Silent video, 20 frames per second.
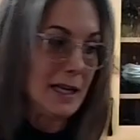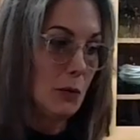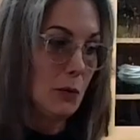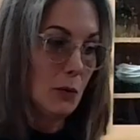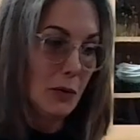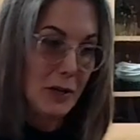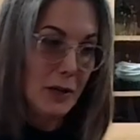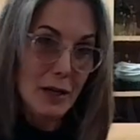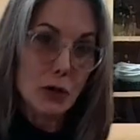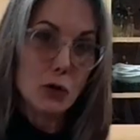
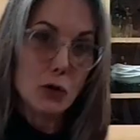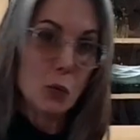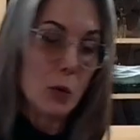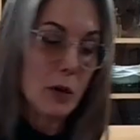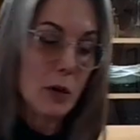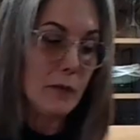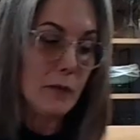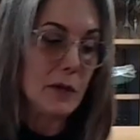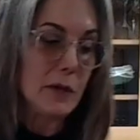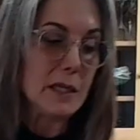with either
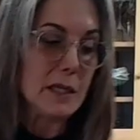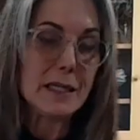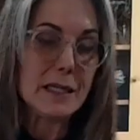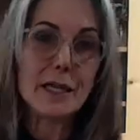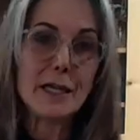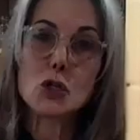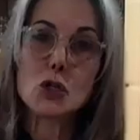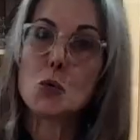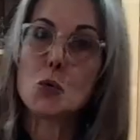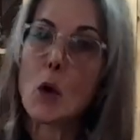one of these
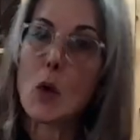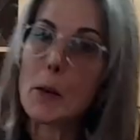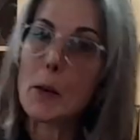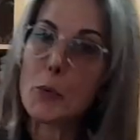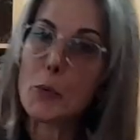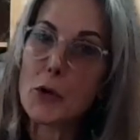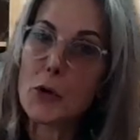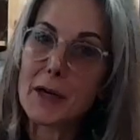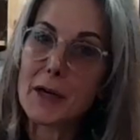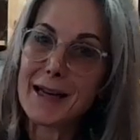things, you want
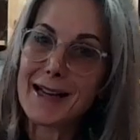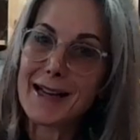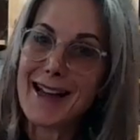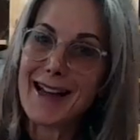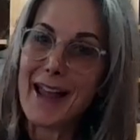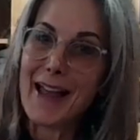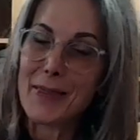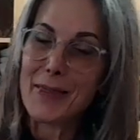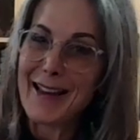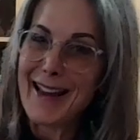to put it in
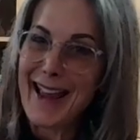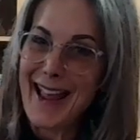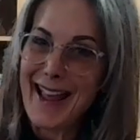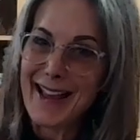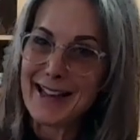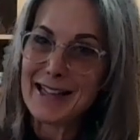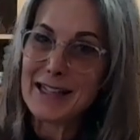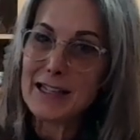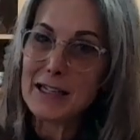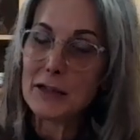at the
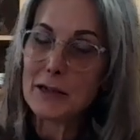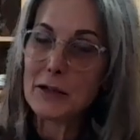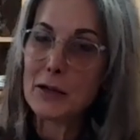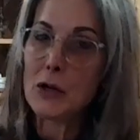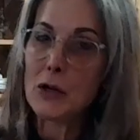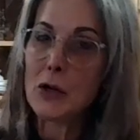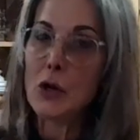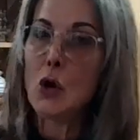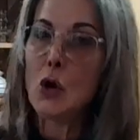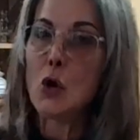end,
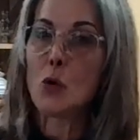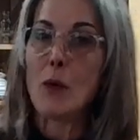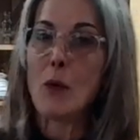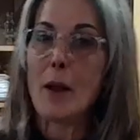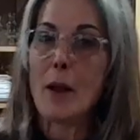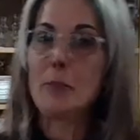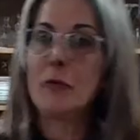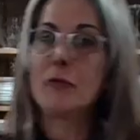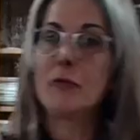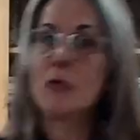
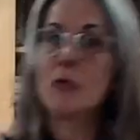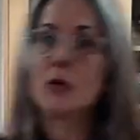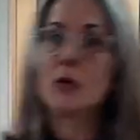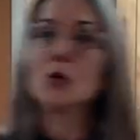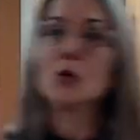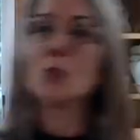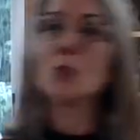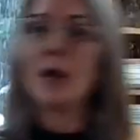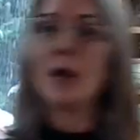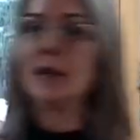right before
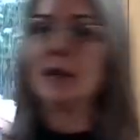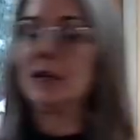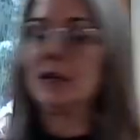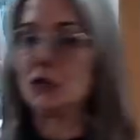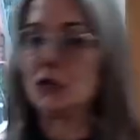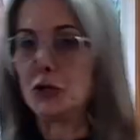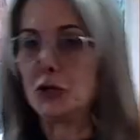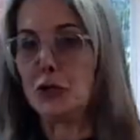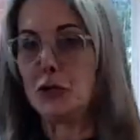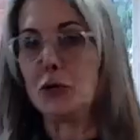you're ready
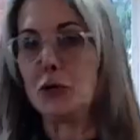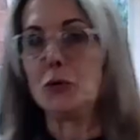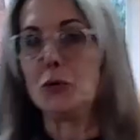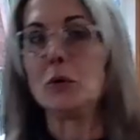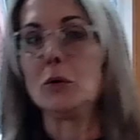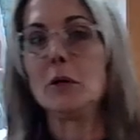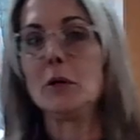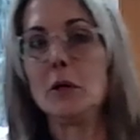to